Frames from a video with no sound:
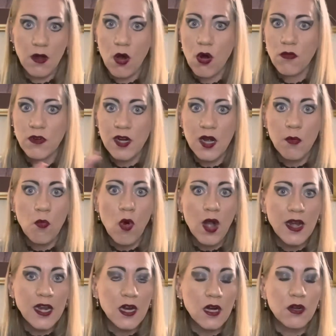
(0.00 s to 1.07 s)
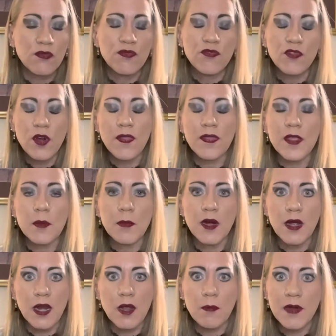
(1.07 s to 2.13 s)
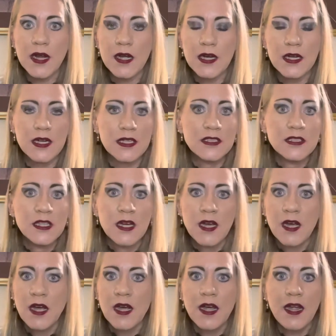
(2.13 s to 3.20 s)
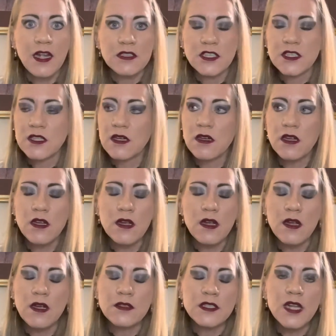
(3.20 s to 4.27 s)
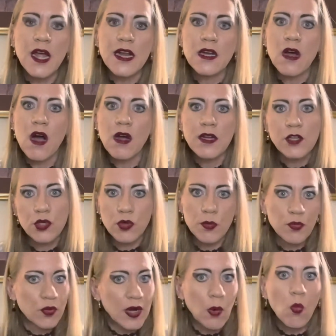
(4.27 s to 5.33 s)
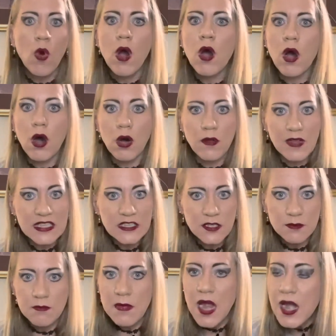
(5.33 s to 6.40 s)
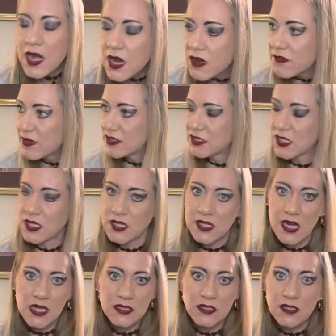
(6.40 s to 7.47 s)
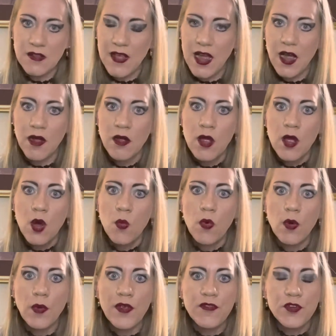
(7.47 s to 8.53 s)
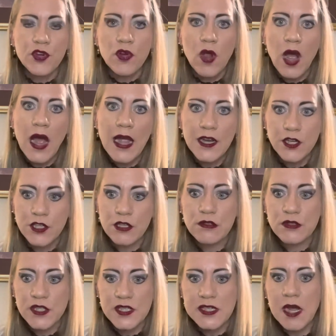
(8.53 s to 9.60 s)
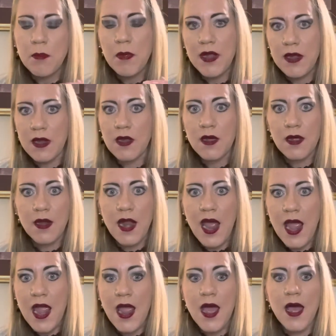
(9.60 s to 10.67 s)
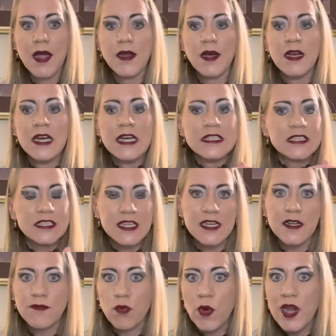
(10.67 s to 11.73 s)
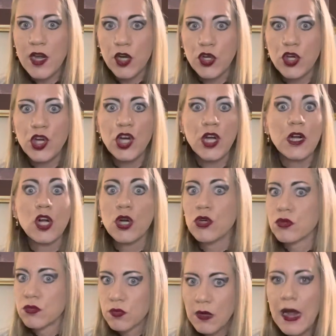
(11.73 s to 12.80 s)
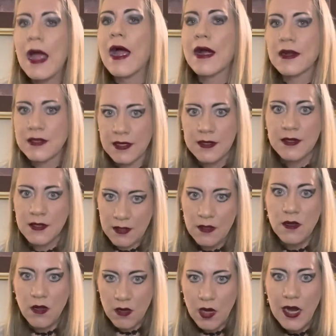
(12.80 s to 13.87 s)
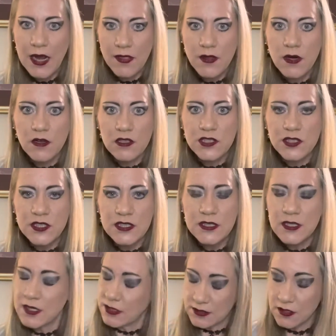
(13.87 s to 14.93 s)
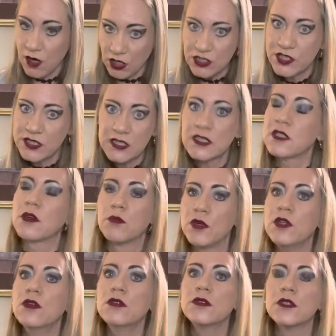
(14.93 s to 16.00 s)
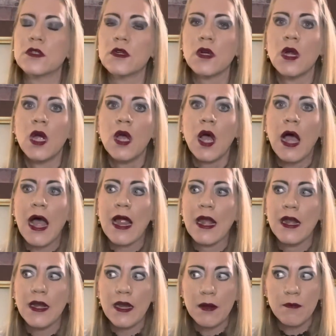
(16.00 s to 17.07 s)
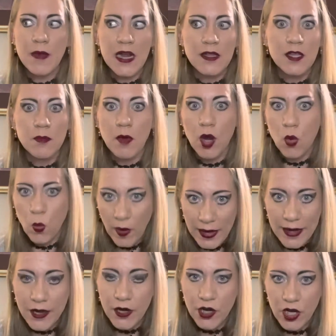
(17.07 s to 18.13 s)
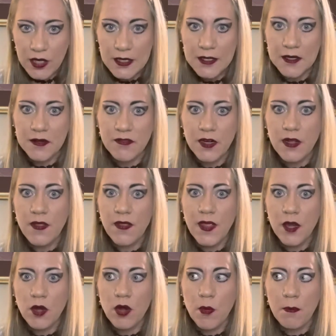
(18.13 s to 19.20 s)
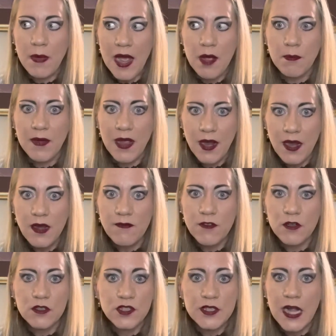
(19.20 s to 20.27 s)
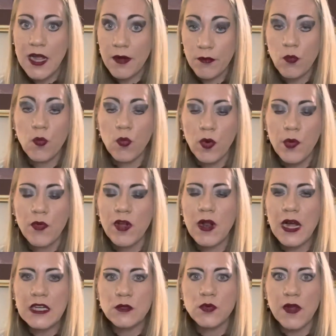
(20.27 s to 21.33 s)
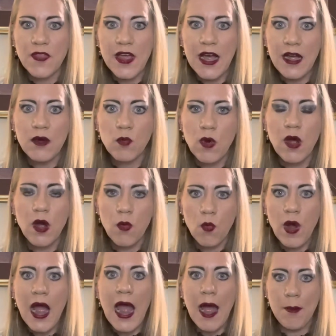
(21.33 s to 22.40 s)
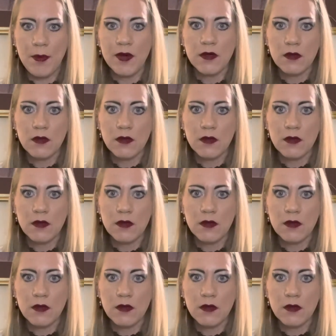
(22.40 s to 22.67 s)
overcome wanting to confront them on it because it's it's like talking to a brick wall. That's many of us can attest to that when we've tried to step in and see if we could correct all right the narcissistic narcissistic abuser and make them aware of their bad behaviors and we realize what that what what happened